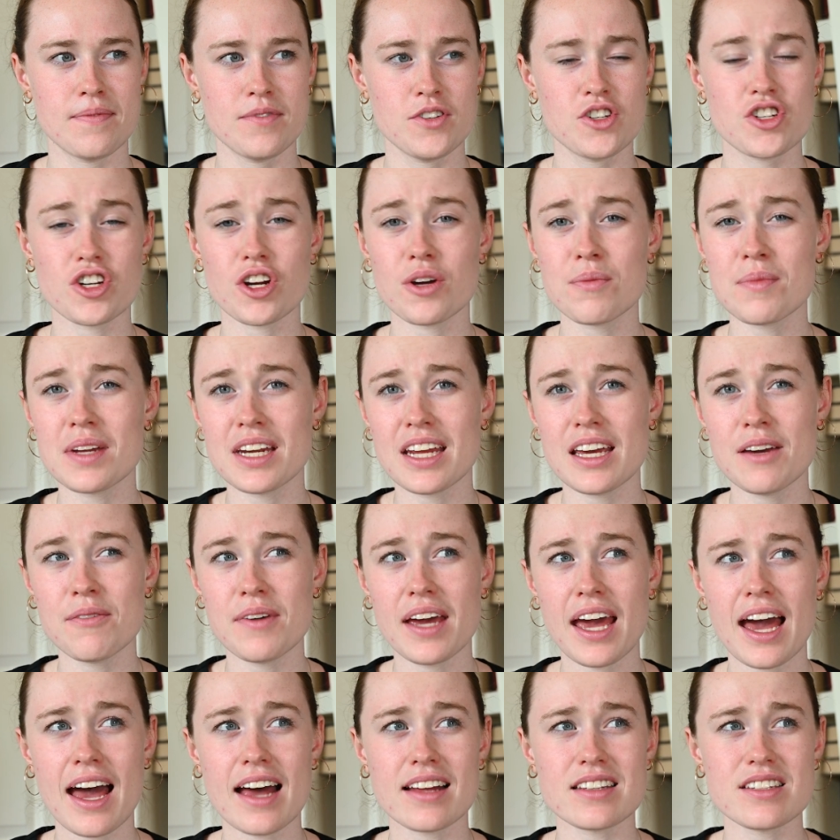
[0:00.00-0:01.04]
Germany, we
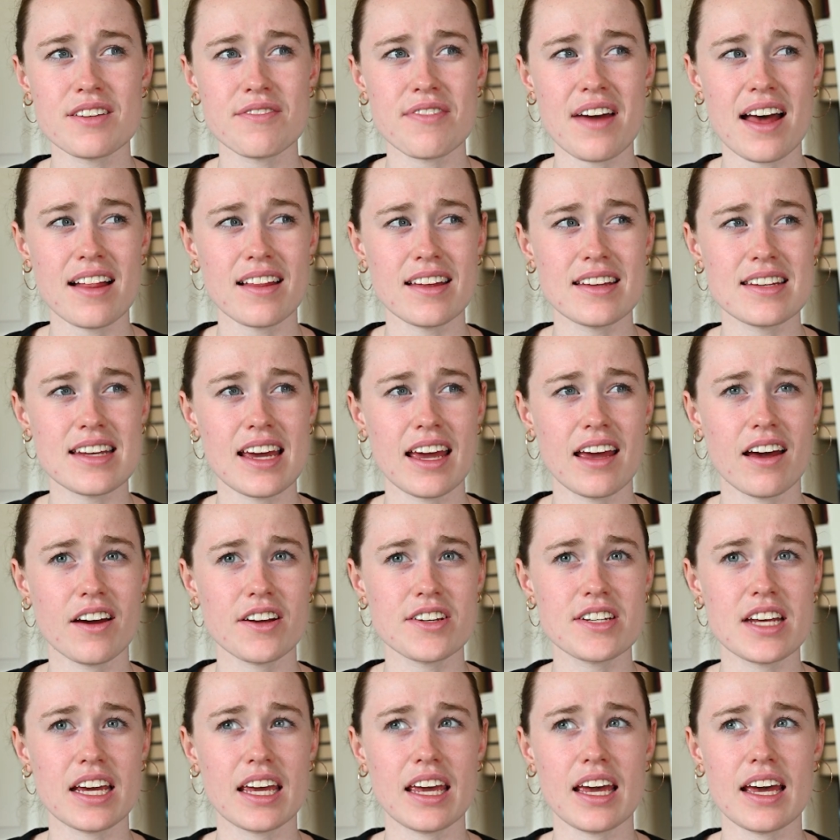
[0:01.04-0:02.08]
had to validate our
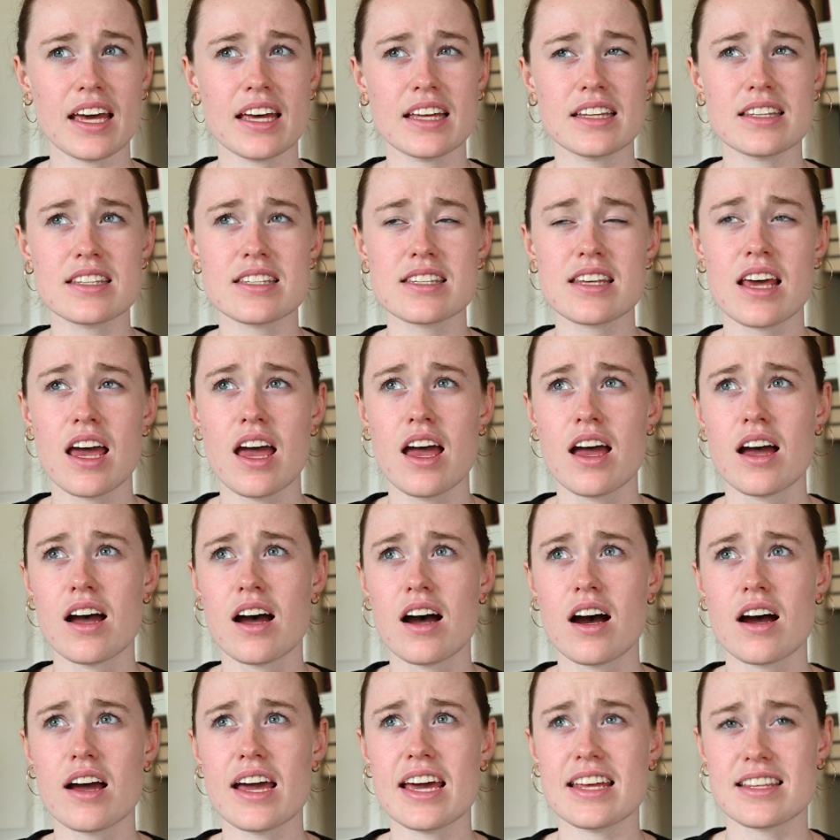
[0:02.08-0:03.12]
tickets.
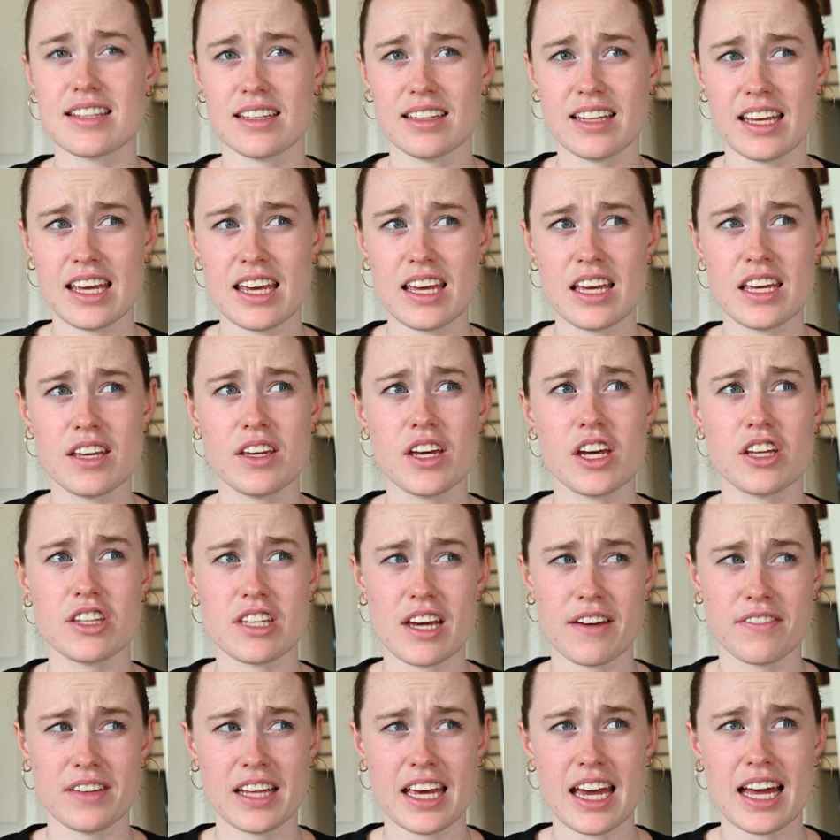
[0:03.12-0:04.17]
Italy, you
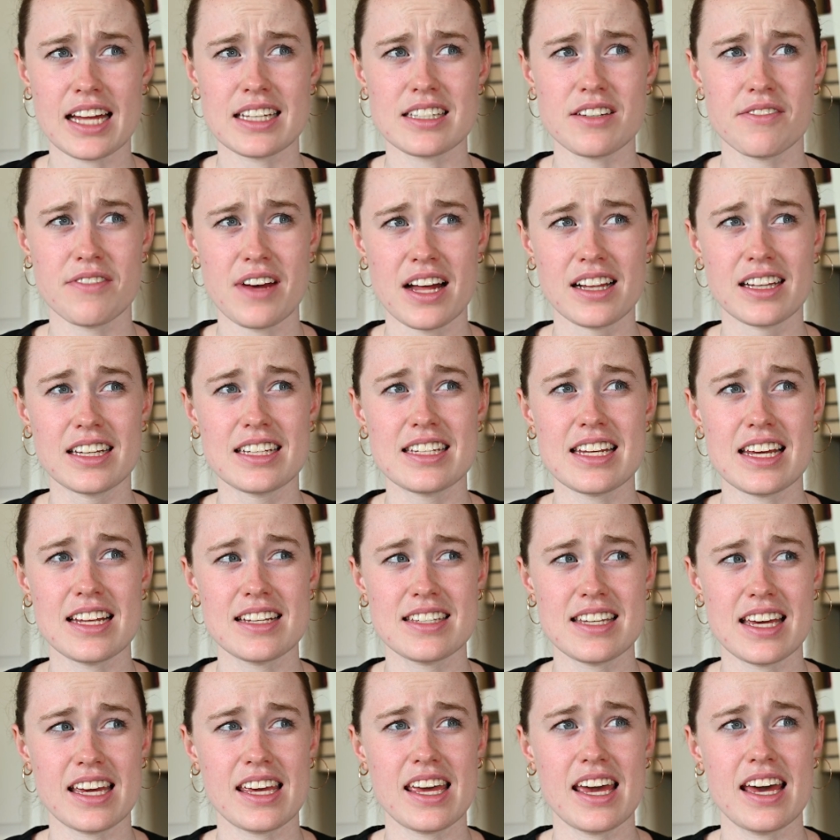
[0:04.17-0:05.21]
definitely had to validate
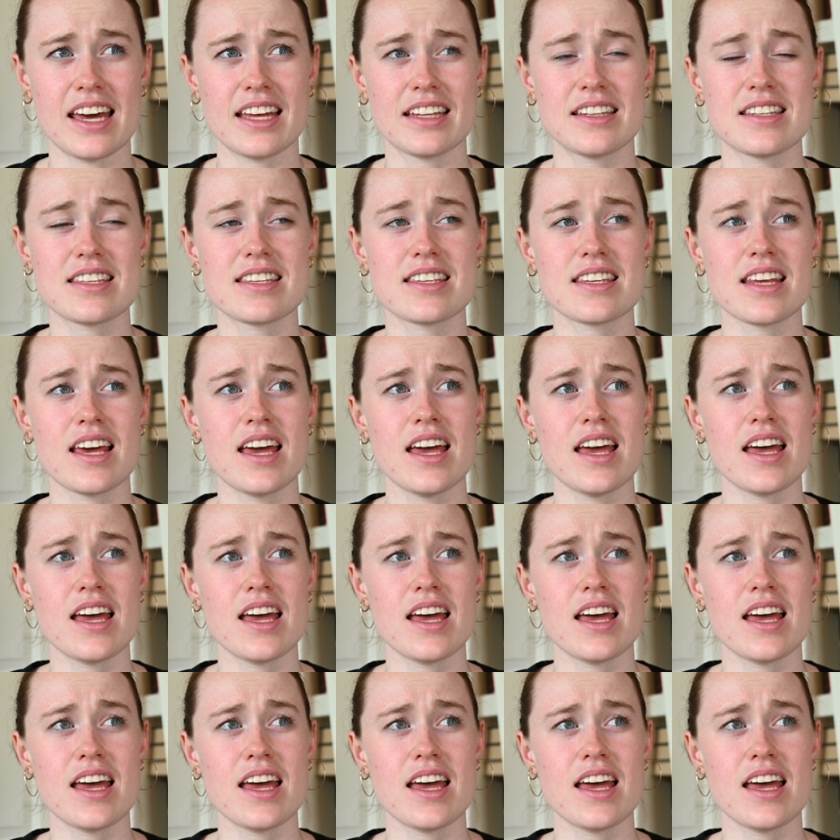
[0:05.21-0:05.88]
tickets.